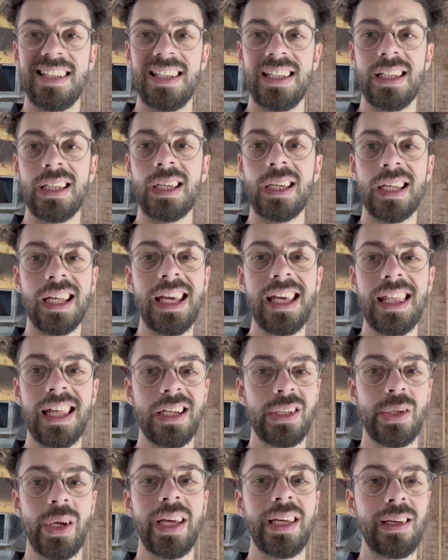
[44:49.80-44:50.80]
You can hear that
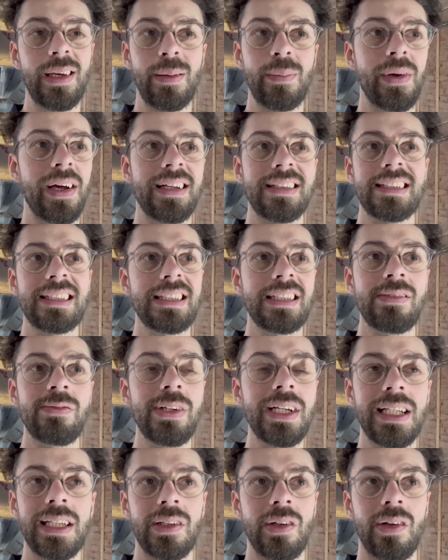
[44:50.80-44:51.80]
train going past. It's
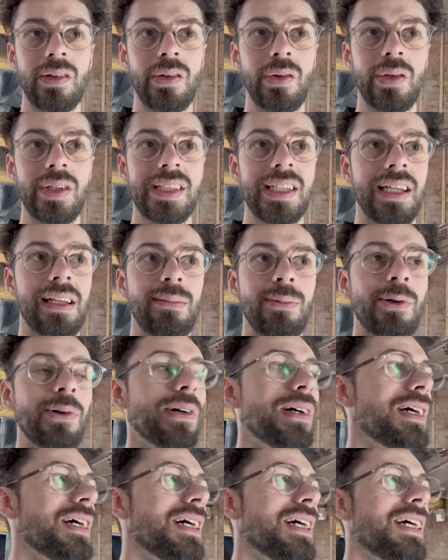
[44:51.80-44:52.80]
really not noisy anymore.
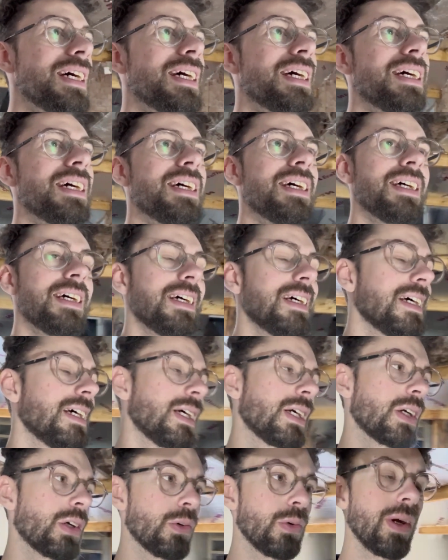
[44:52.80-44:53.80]

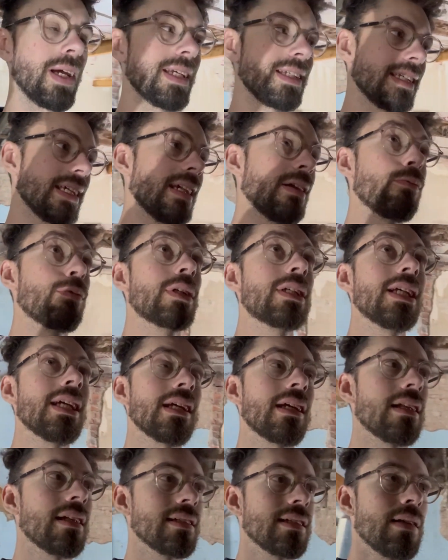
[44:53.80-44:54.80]
Crazy,
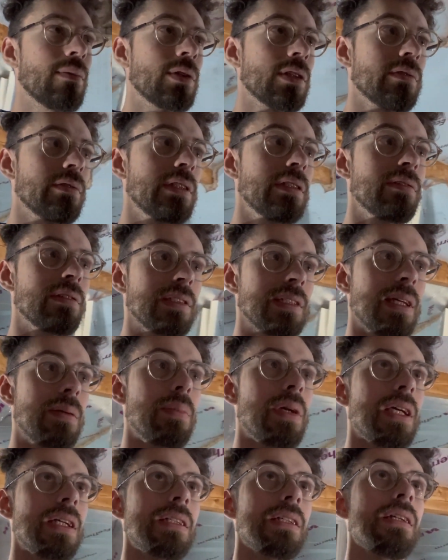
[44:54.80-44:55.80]
ridiculous how much of a difference that
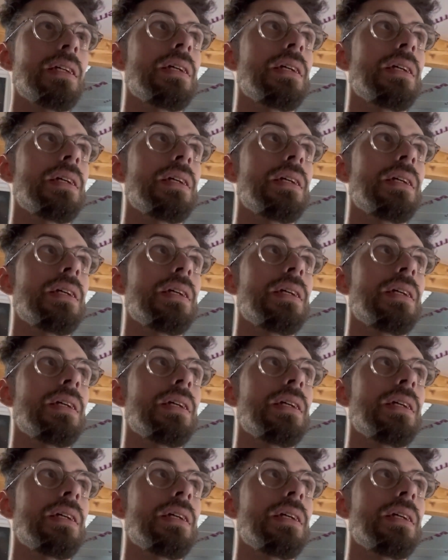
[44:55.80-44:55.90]
made.